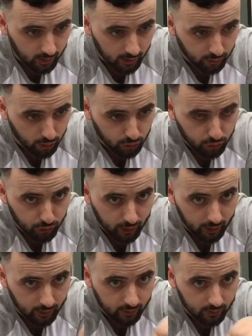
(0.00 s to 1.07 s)
and look
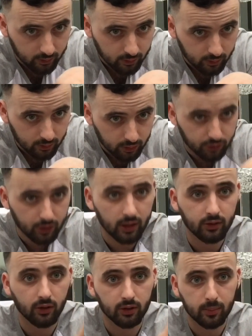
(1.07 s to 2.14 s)
straight
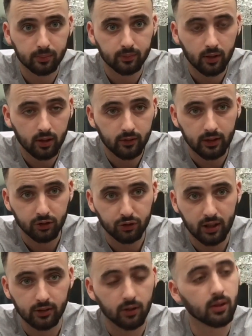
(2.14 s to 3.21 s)
along
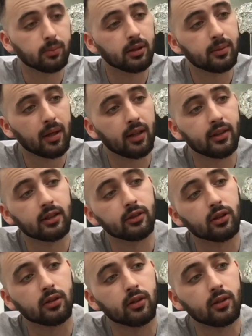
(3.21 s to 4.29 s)
the blade, but I like to
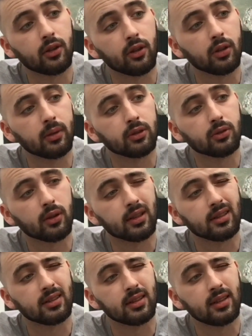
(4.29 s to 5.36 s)
look down the way so I
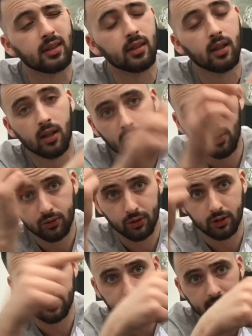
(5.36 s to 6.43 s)
can see, so
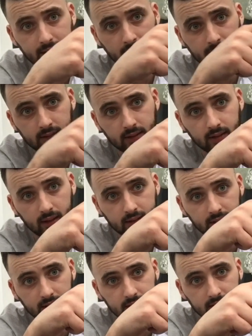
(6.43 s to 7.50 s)
the light can hit it
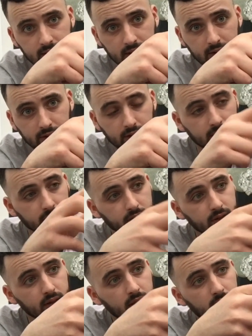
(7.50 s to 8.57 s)
and you can see the
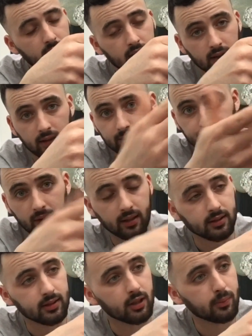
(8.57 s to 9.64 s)
reflection.
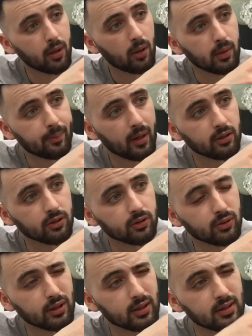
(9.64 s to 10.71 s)
As I said, I'll put a wee picture
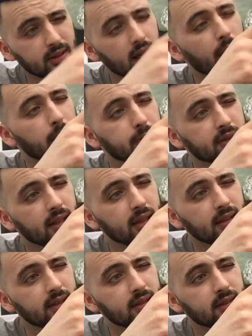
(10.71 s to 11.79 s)
so you can see how I'm
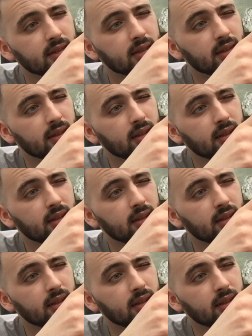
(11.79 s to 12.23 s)
setting these,